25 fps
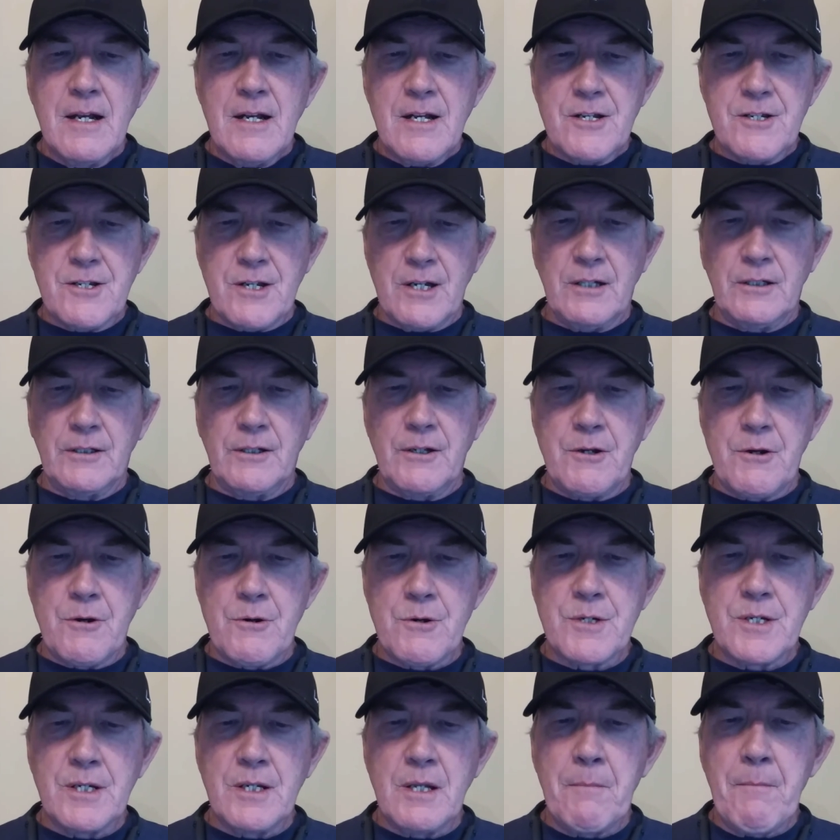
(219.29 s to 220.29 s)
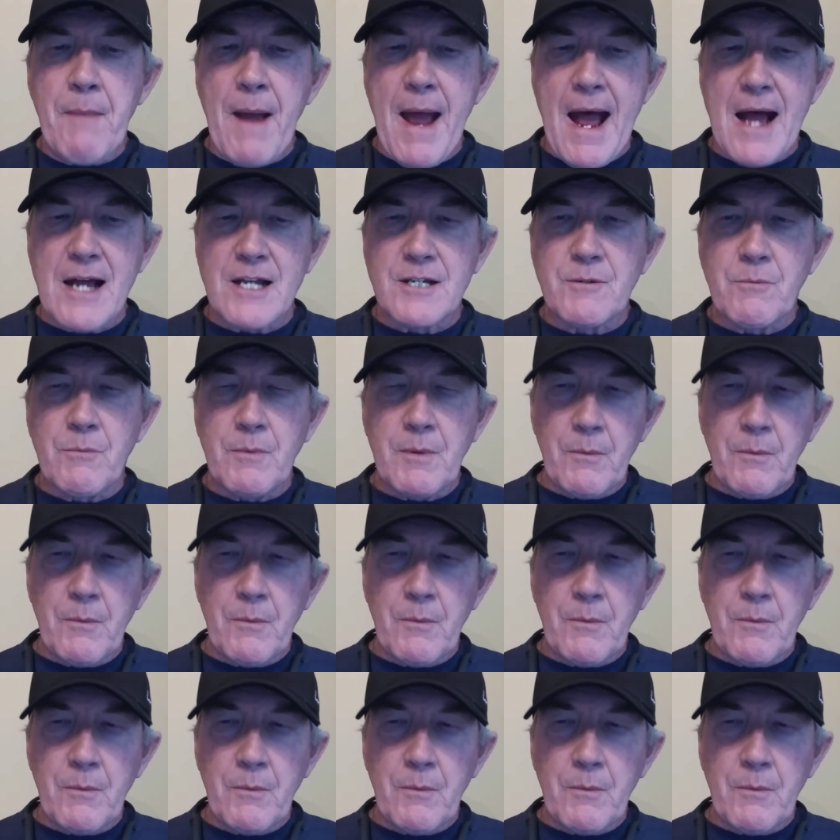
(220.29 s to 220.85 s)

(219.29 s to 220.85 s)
cylinders in the past,